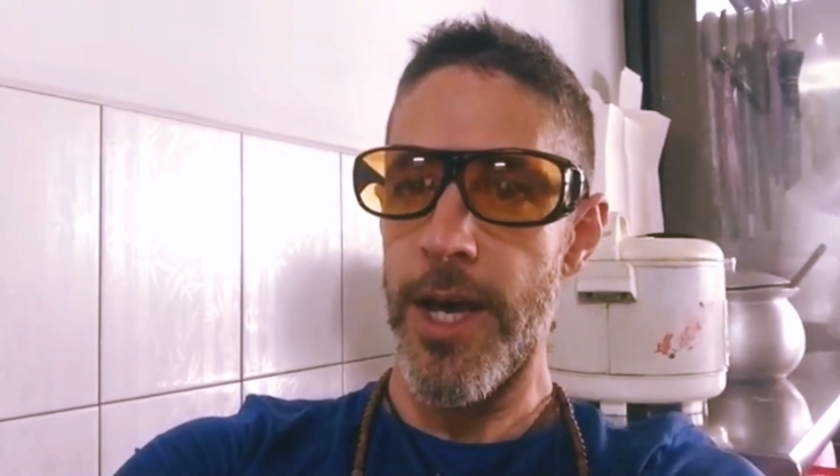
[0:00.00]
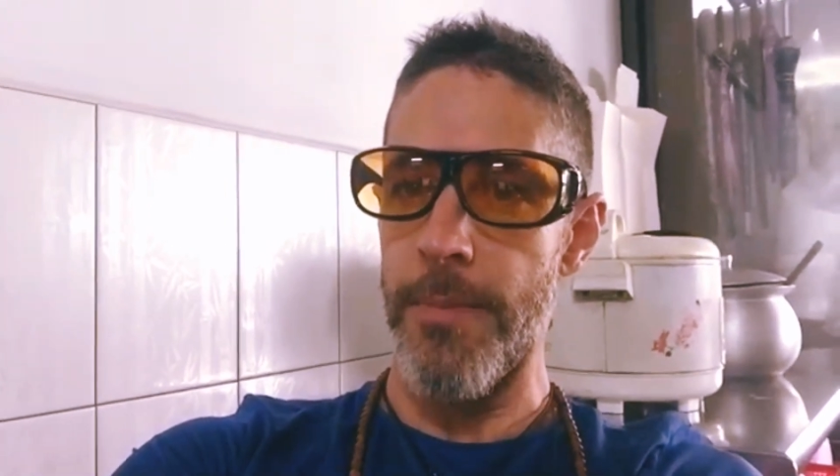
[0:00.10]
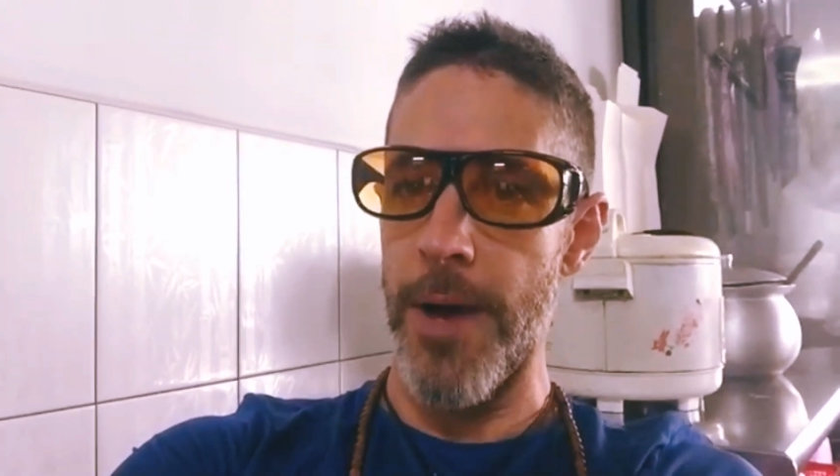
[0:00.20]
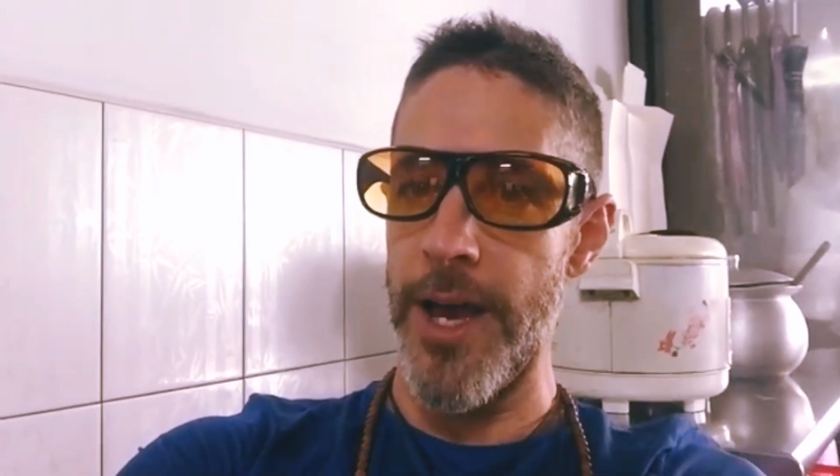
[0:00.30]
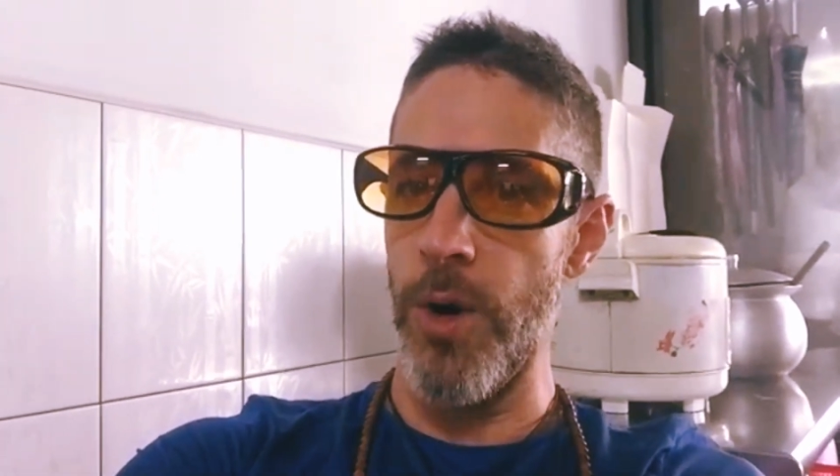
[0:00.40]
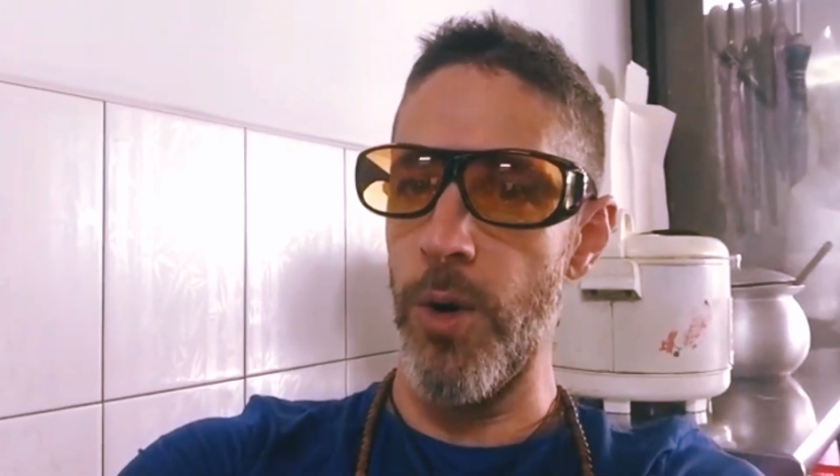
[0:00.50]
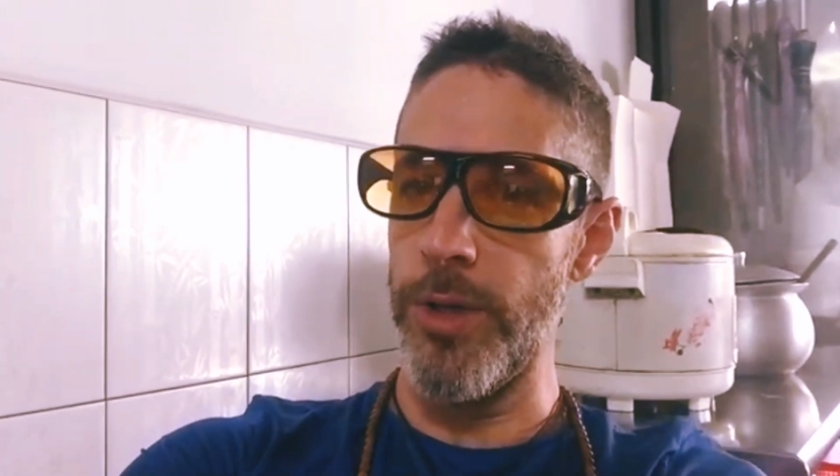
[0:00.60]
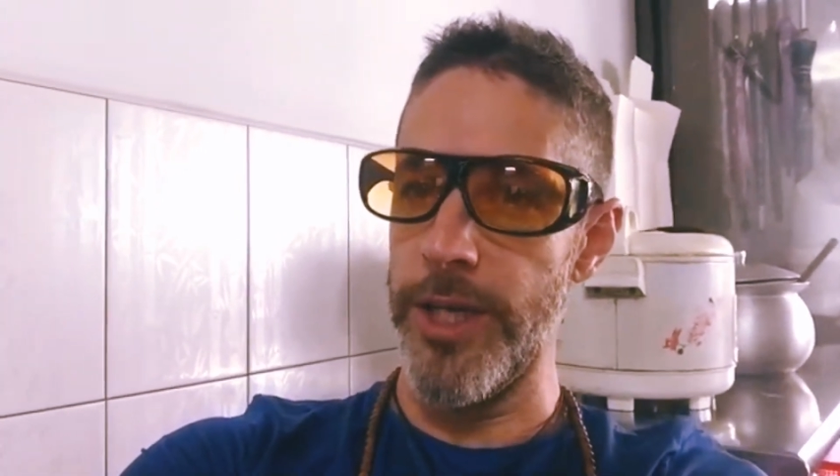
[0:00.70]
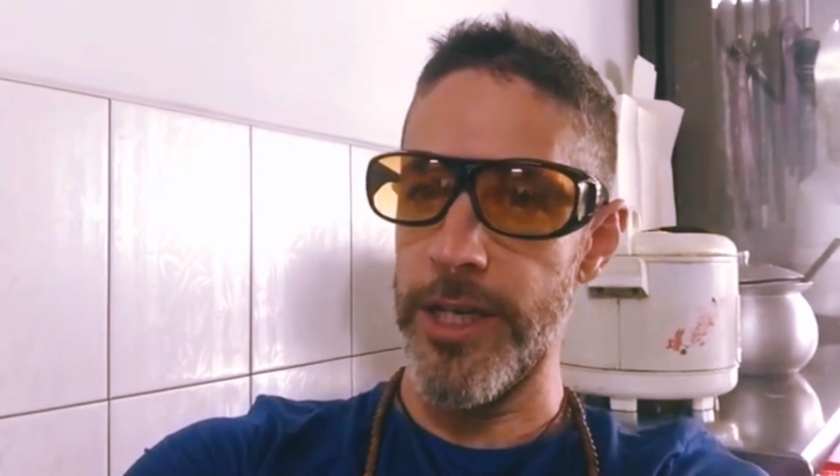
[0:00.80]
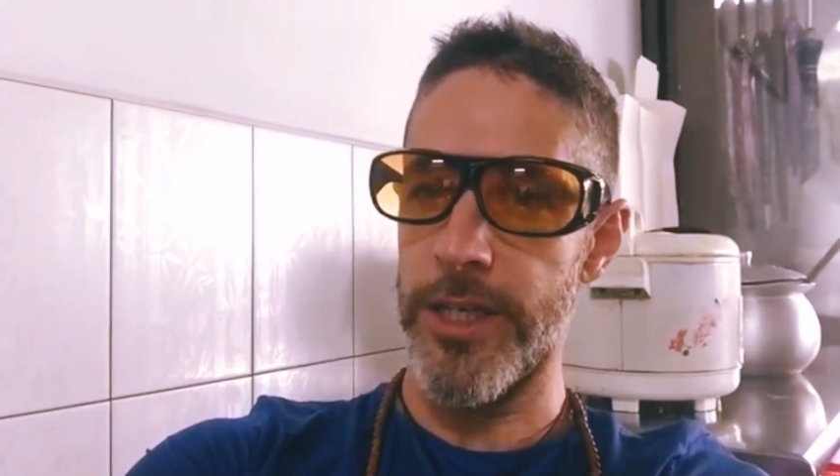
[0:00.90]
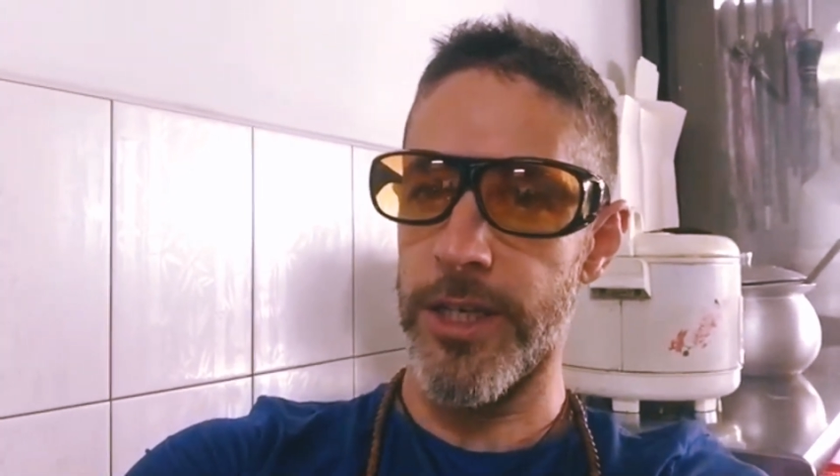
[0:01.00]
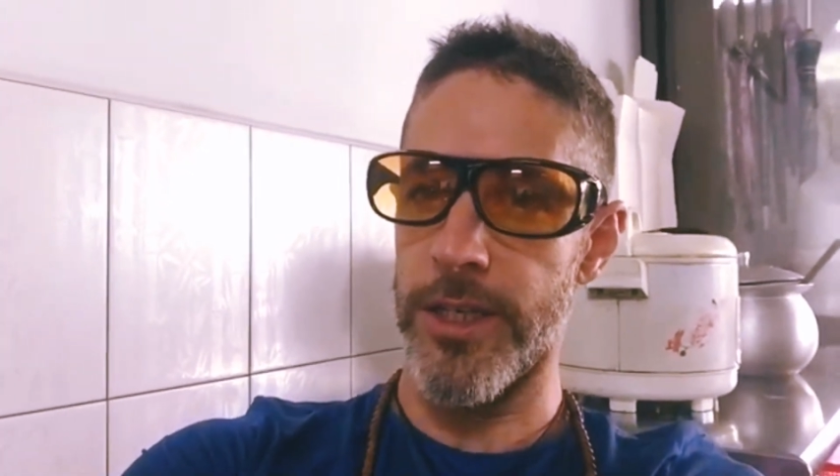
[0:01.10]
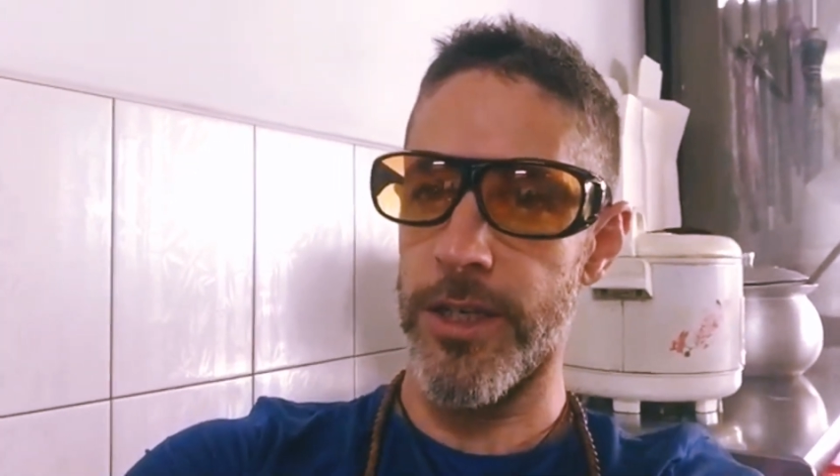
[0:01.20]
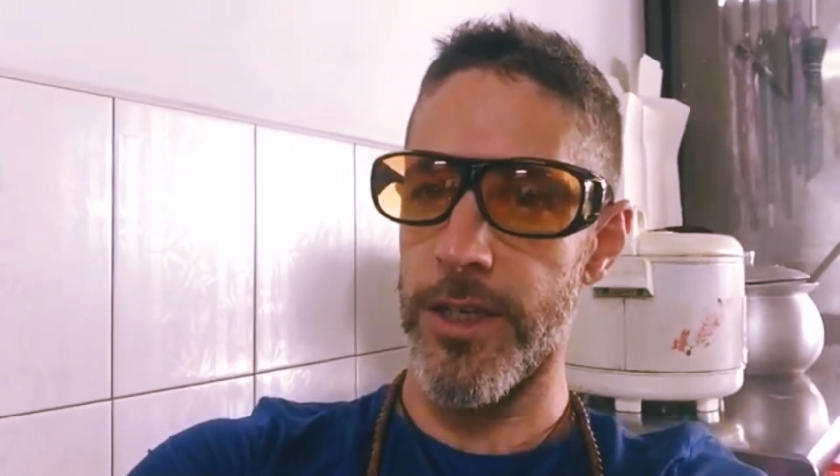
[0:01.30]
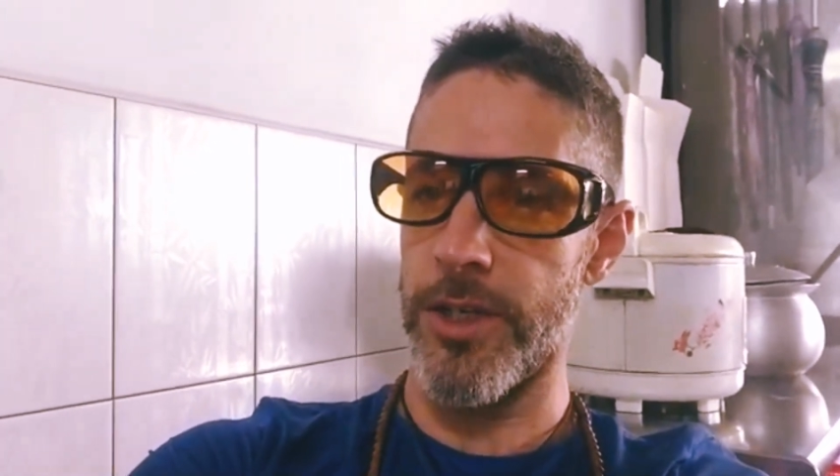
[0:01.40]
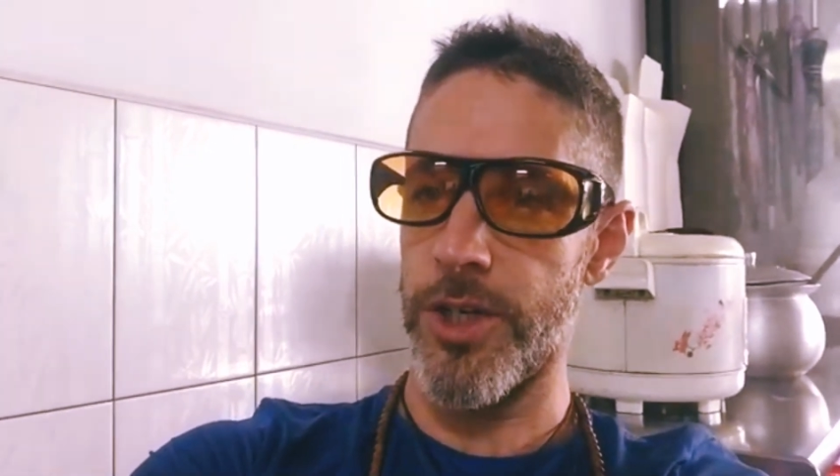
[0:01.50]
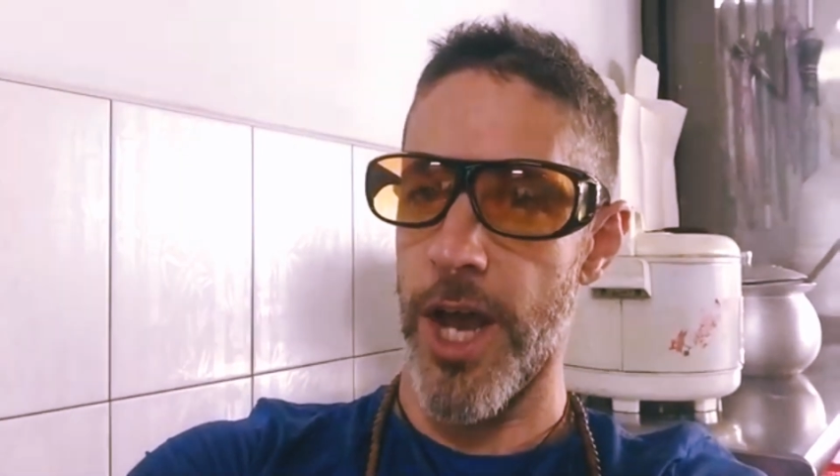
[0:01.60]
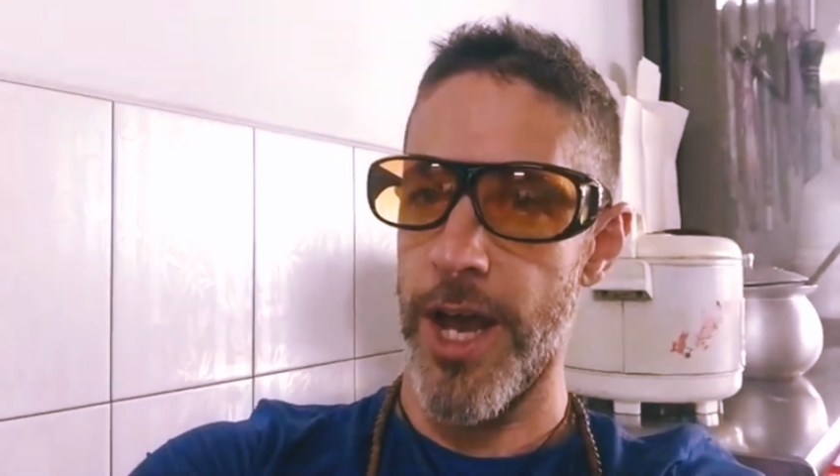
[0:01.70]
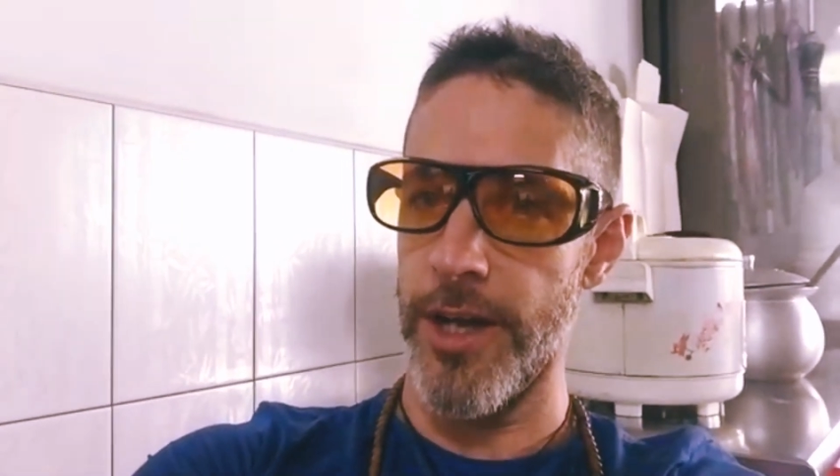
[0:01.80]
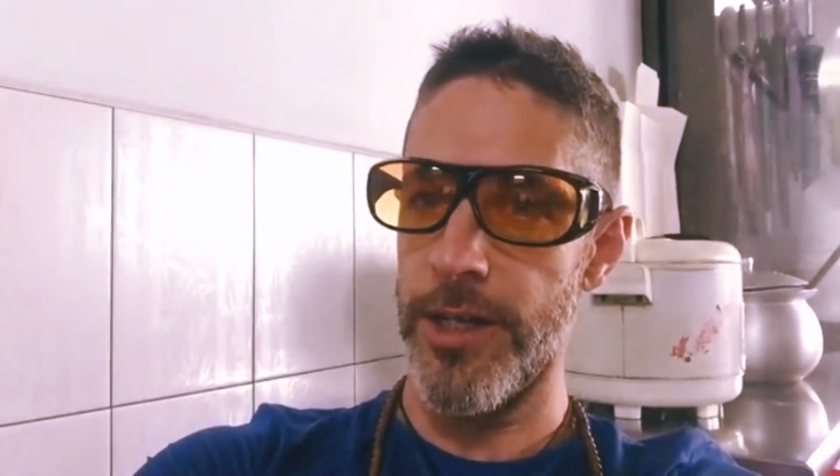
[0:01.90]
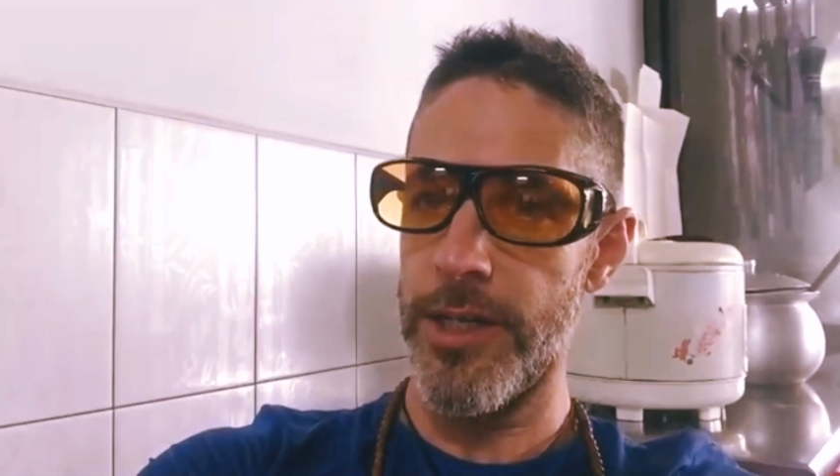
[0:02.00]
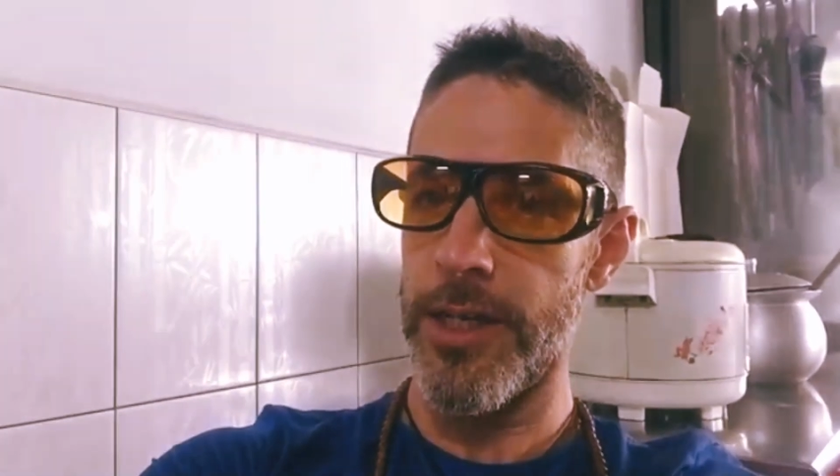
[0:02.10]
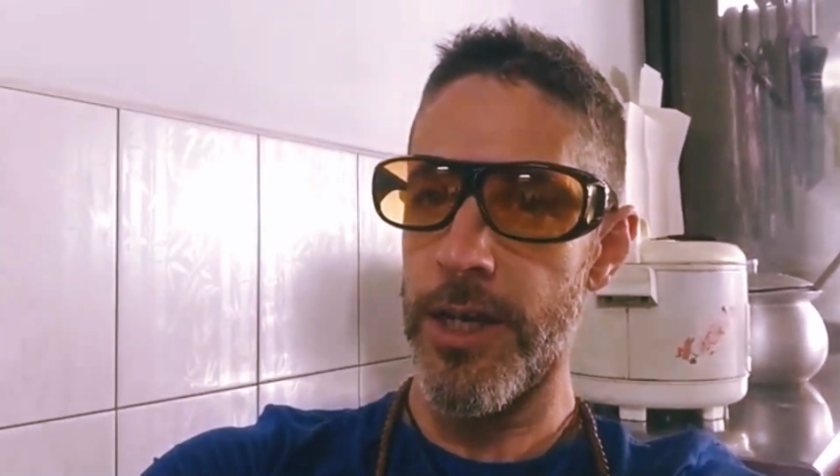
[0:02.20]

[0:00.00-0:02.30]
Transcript: my oldest child,